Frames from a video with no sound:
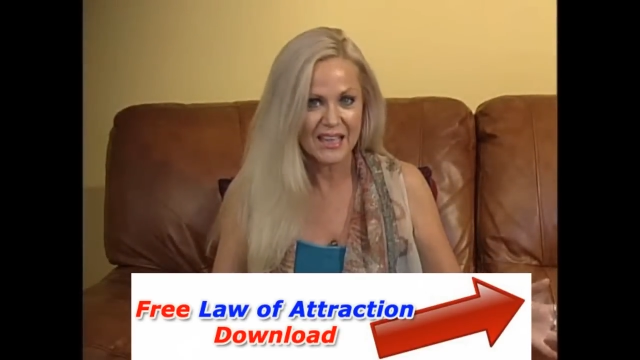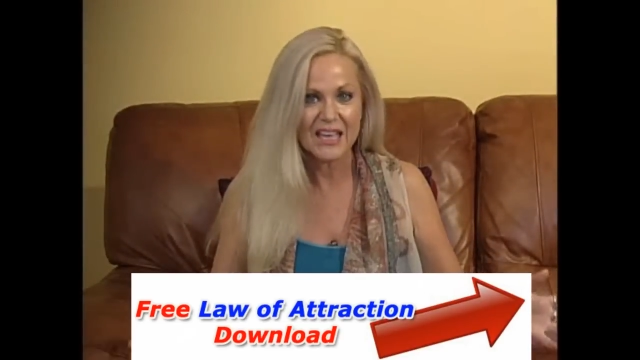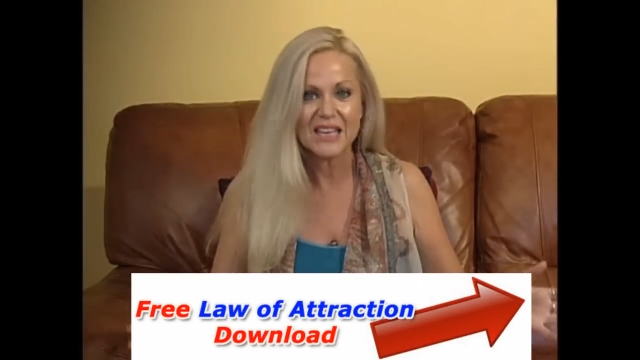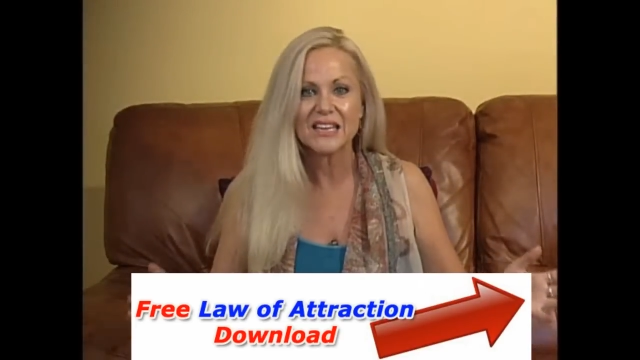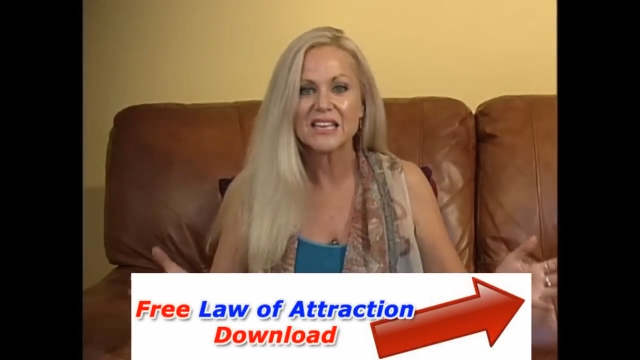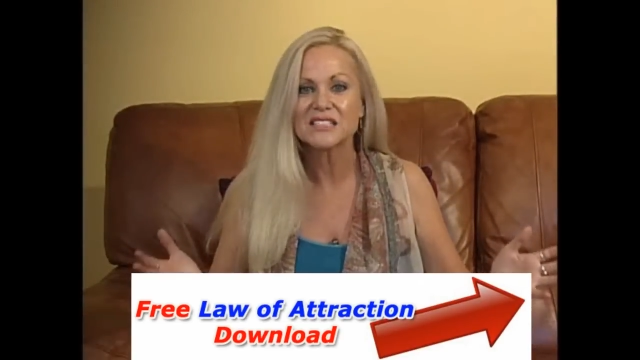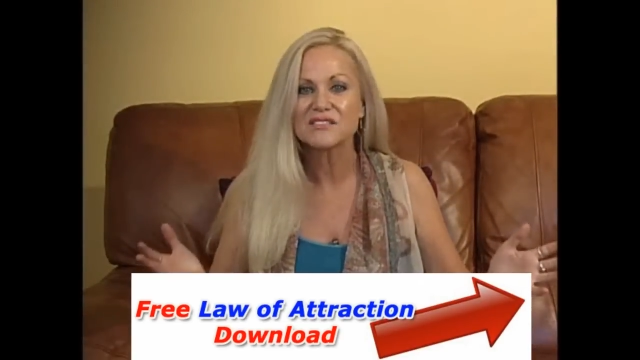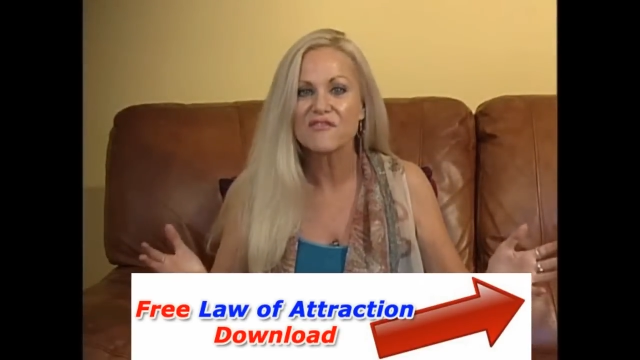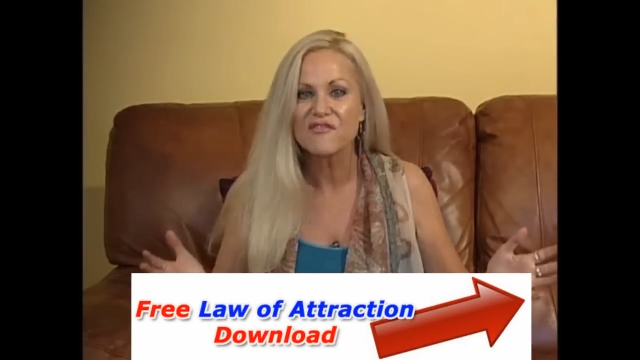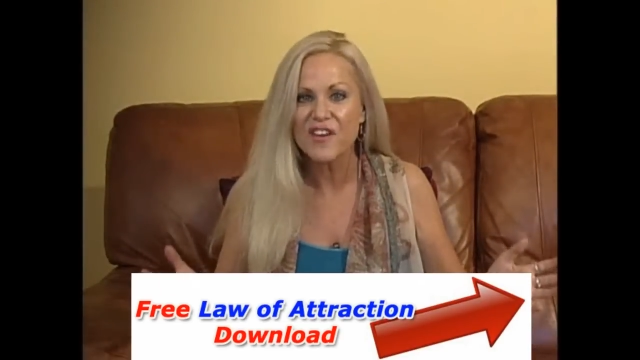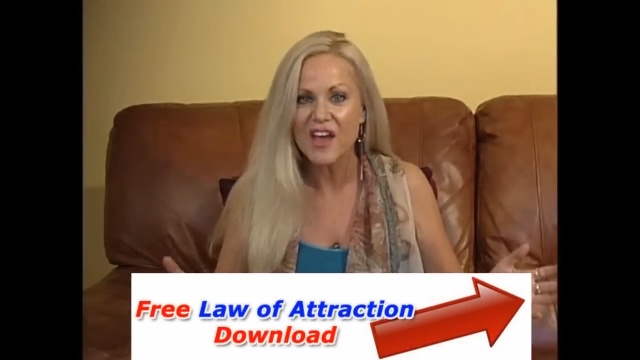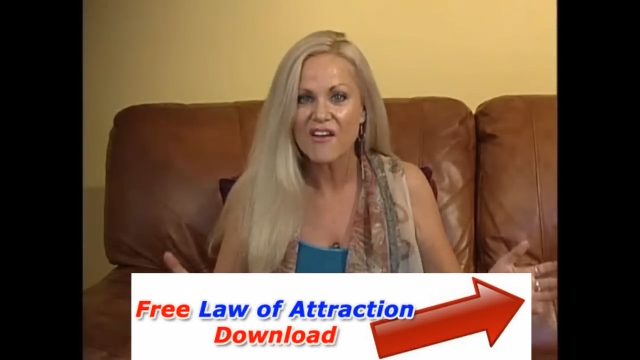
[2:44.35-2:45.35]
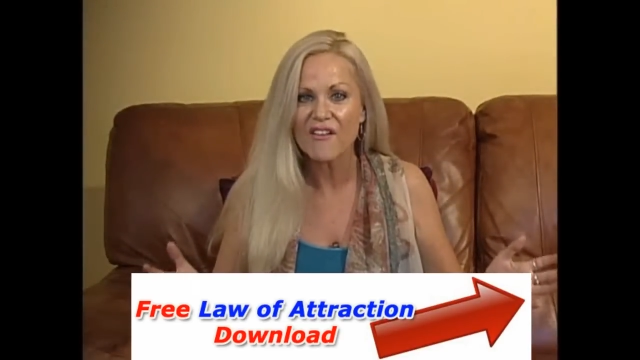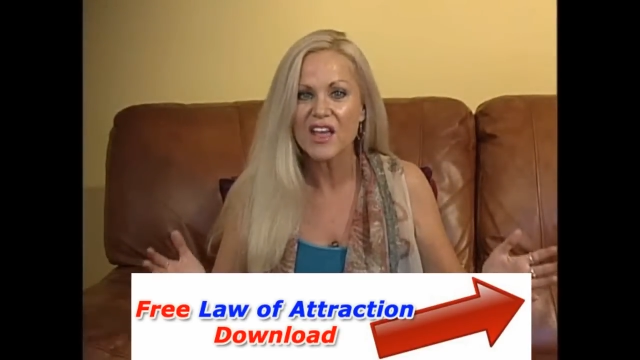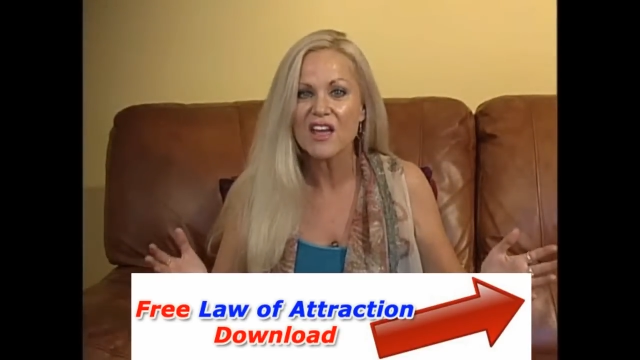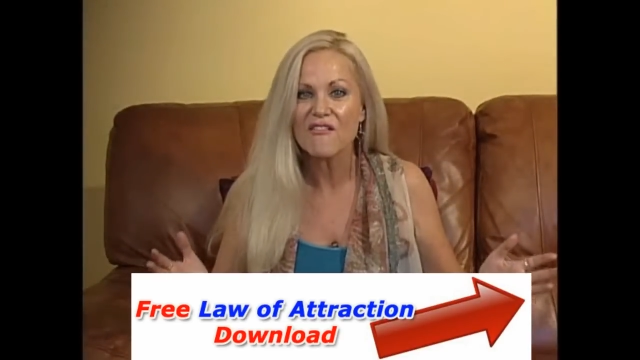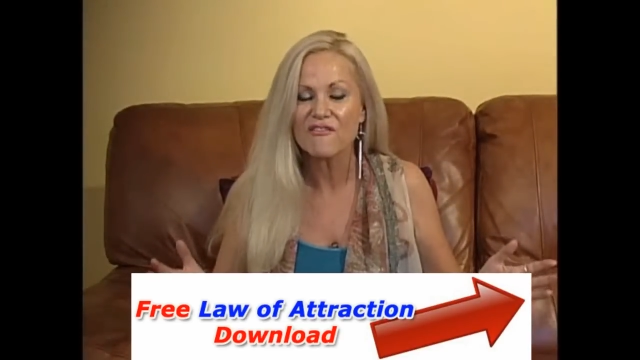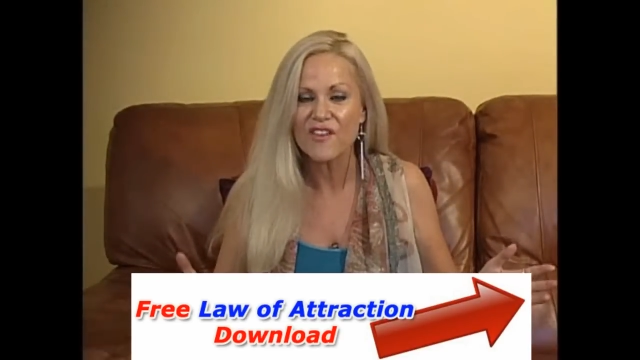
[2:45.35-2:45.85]
It is
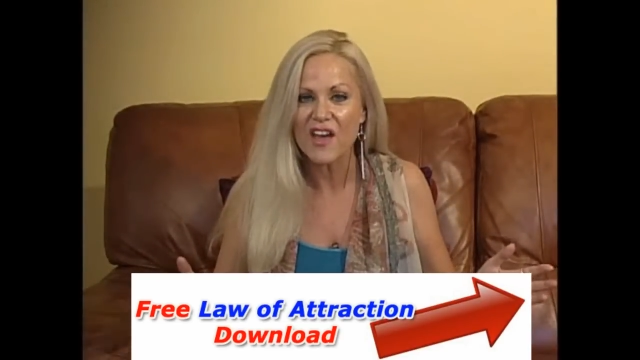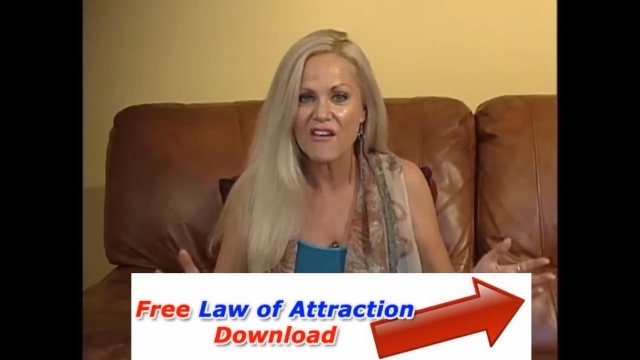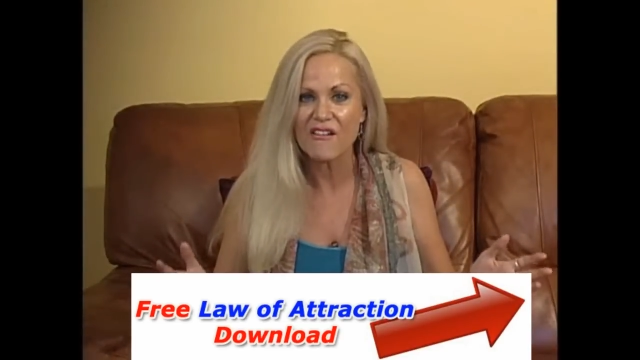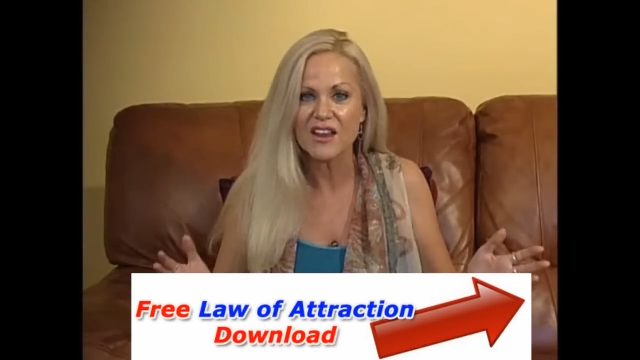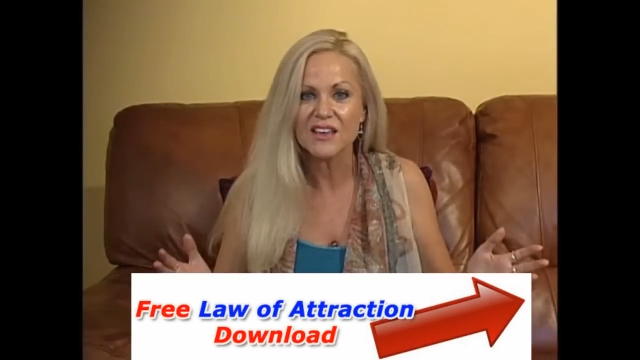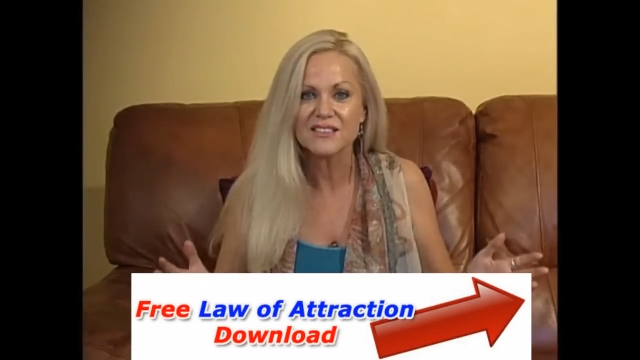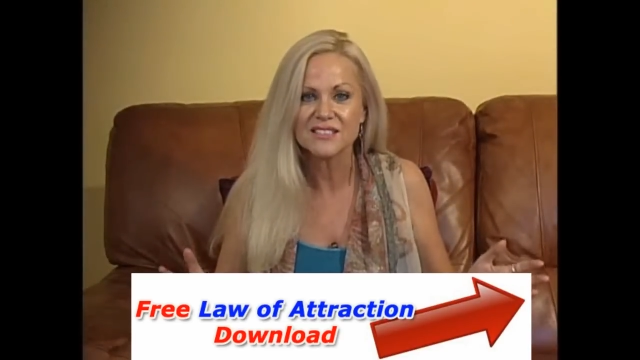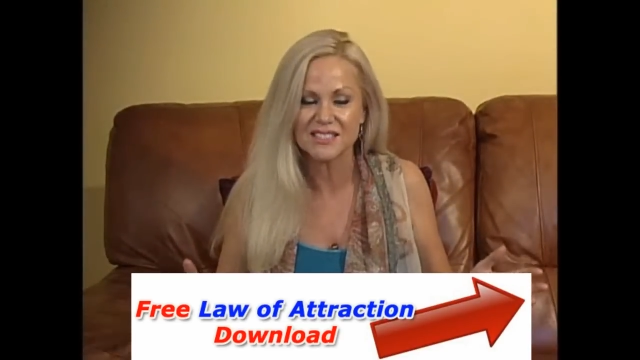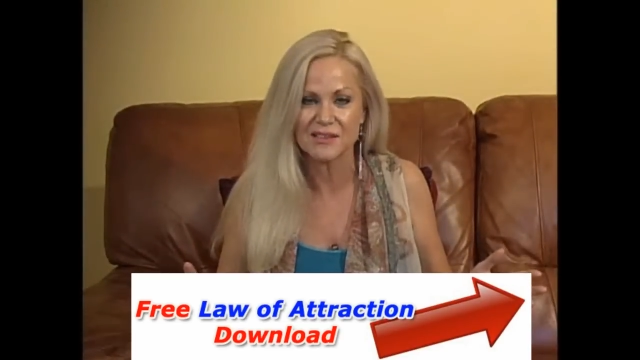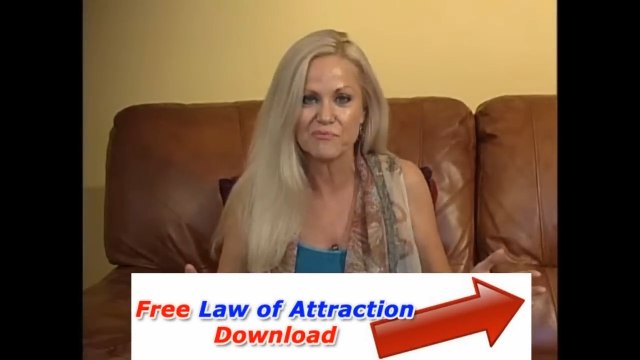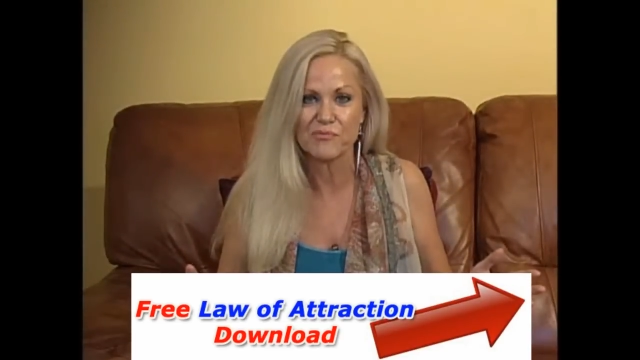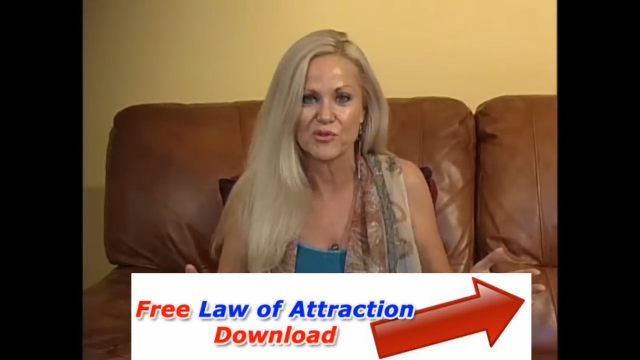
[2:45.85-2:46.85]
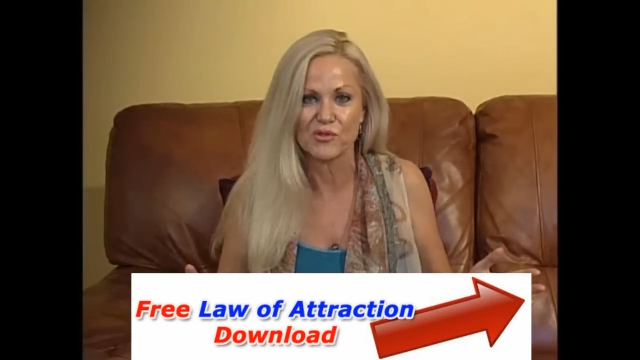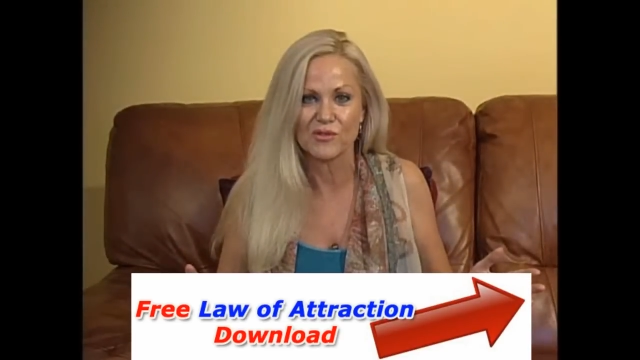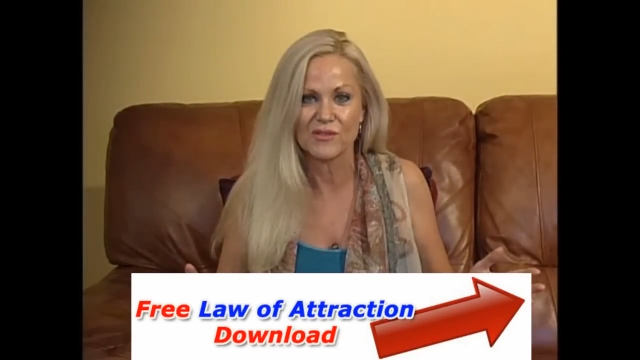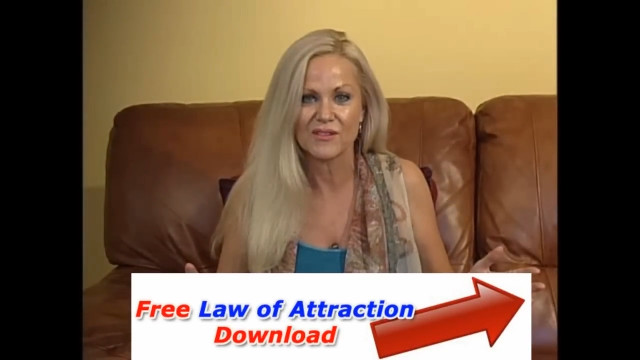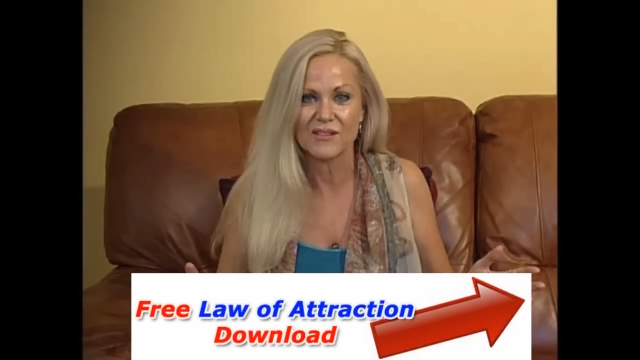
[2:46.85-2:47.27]
very, very simple.